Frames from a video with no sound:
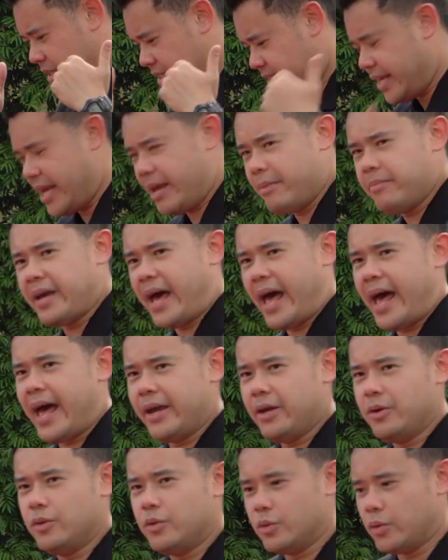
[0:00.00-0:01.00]
the same
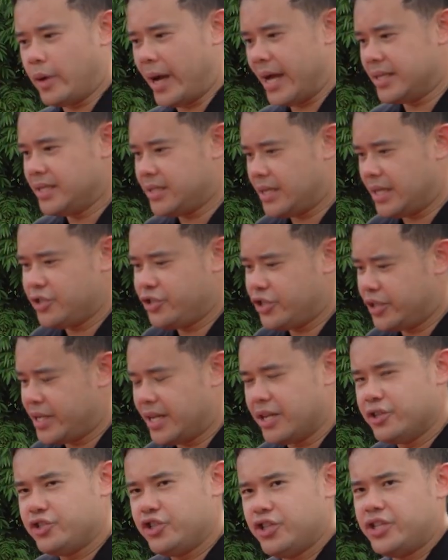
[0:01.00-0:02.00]
guy who
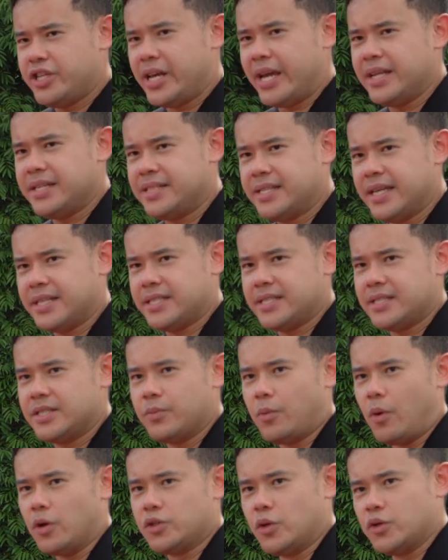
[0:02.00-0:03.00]
engineered the GT86
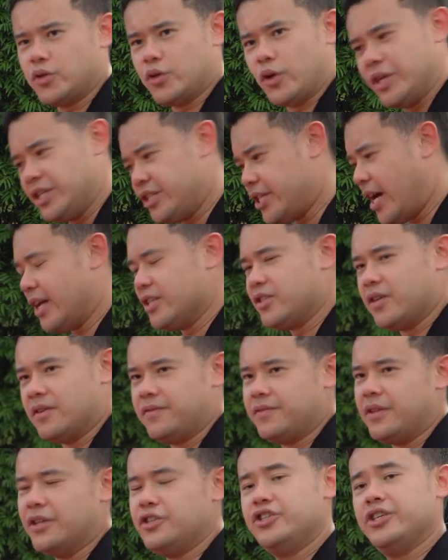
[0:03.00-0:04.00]
was also in charge
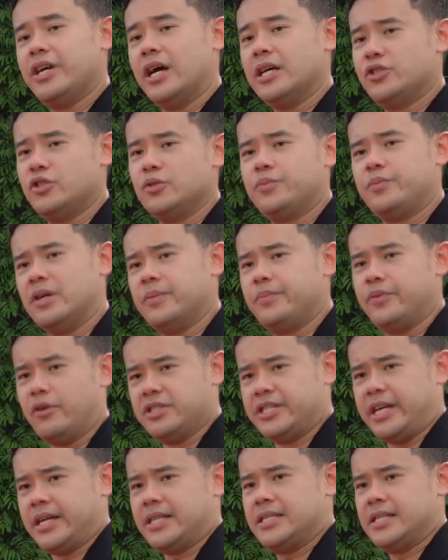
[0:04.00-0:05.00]
of the GR Supra
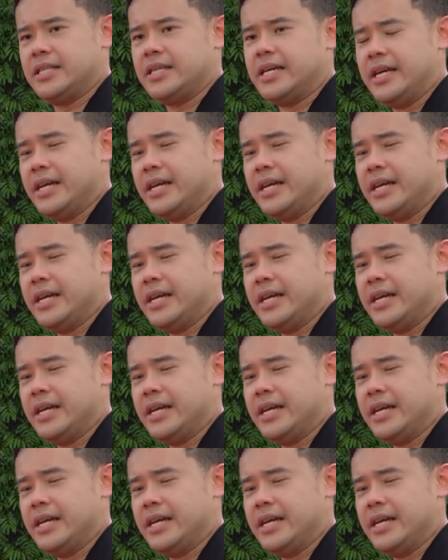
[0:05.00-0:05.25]
project.